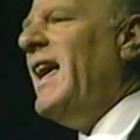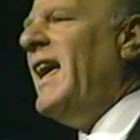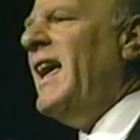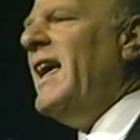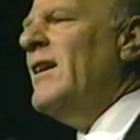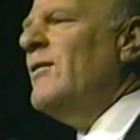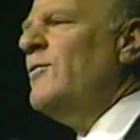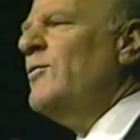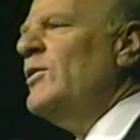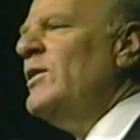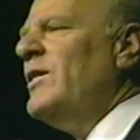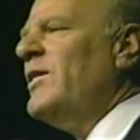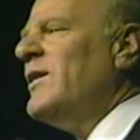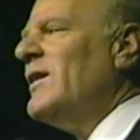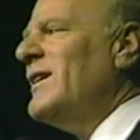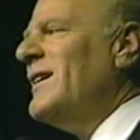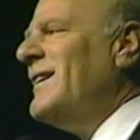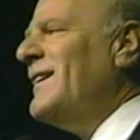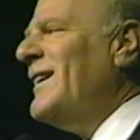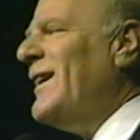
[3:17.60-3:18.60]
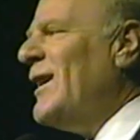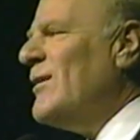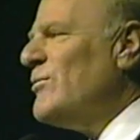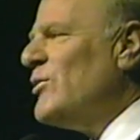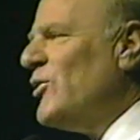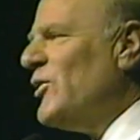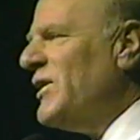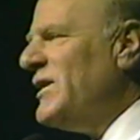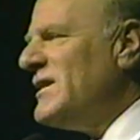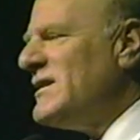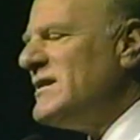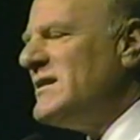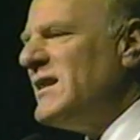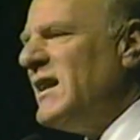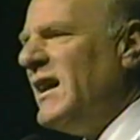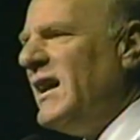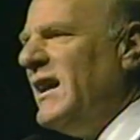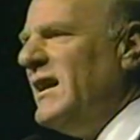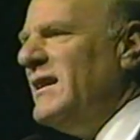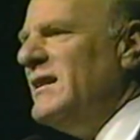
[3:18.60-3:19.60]
Everything I'm going to
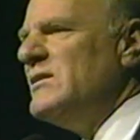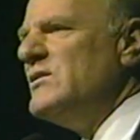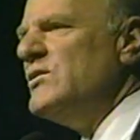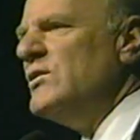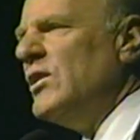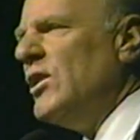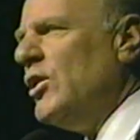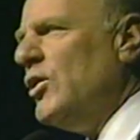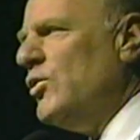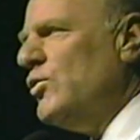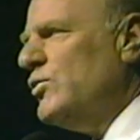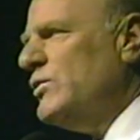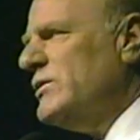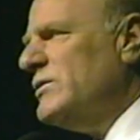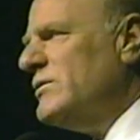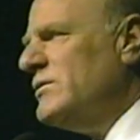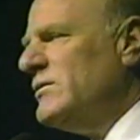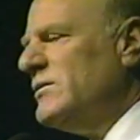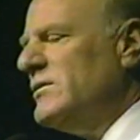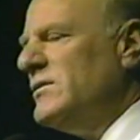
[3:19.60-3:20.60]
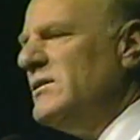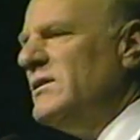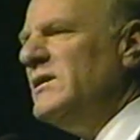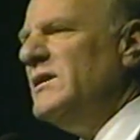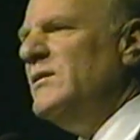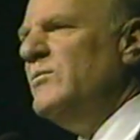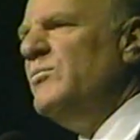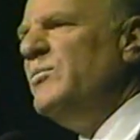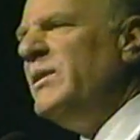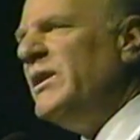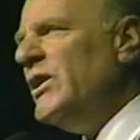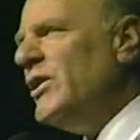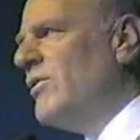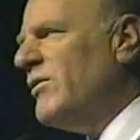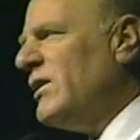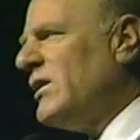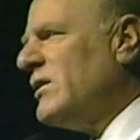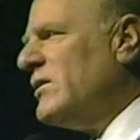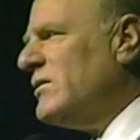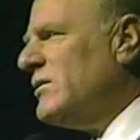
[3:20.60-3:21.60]
say is known,
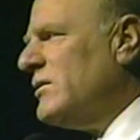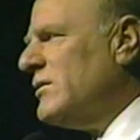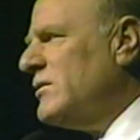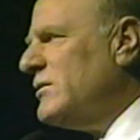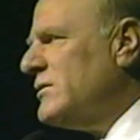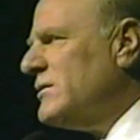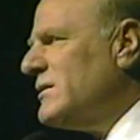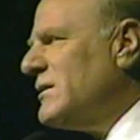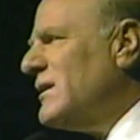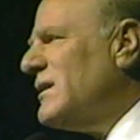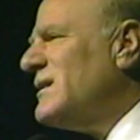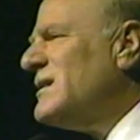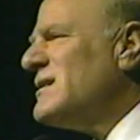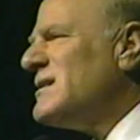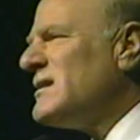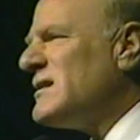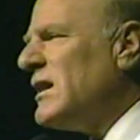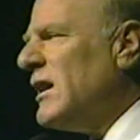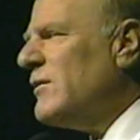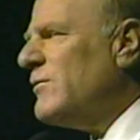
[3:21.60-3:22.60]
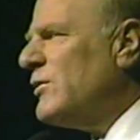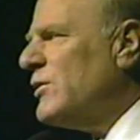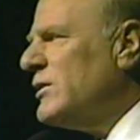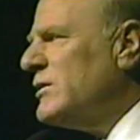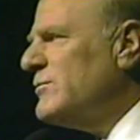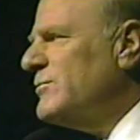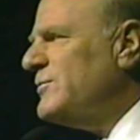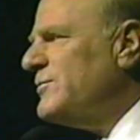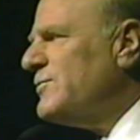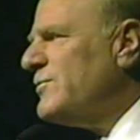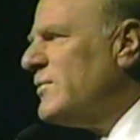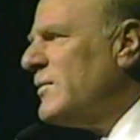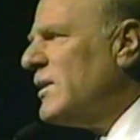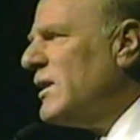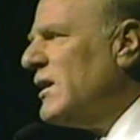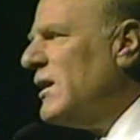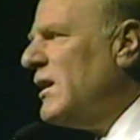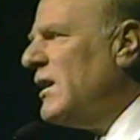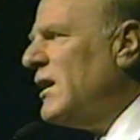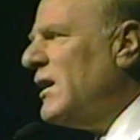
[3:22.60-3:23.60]
empirical, discovered.
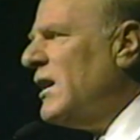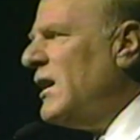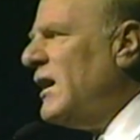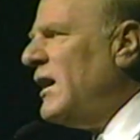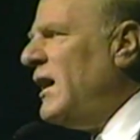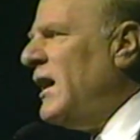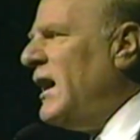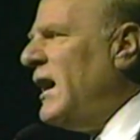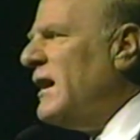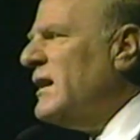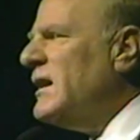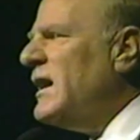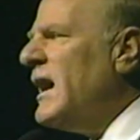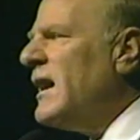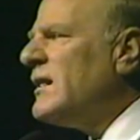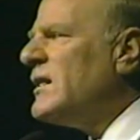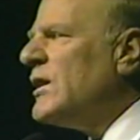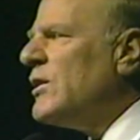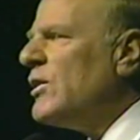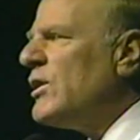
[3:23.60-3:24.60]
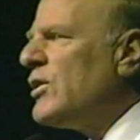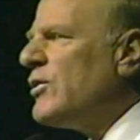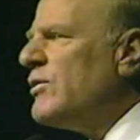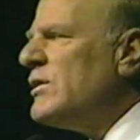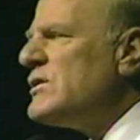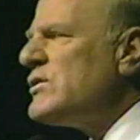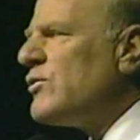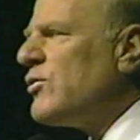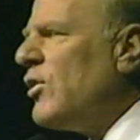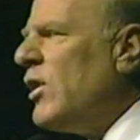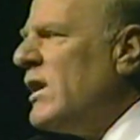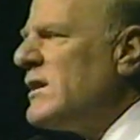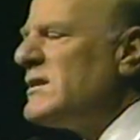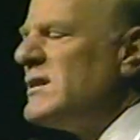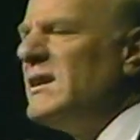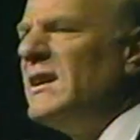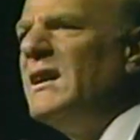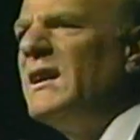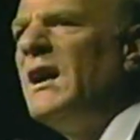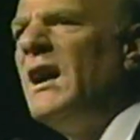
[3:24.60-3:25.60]
And yet there are
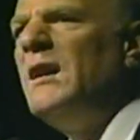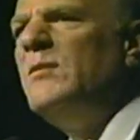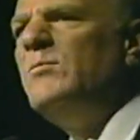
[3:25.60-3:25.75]
crisscrossing and I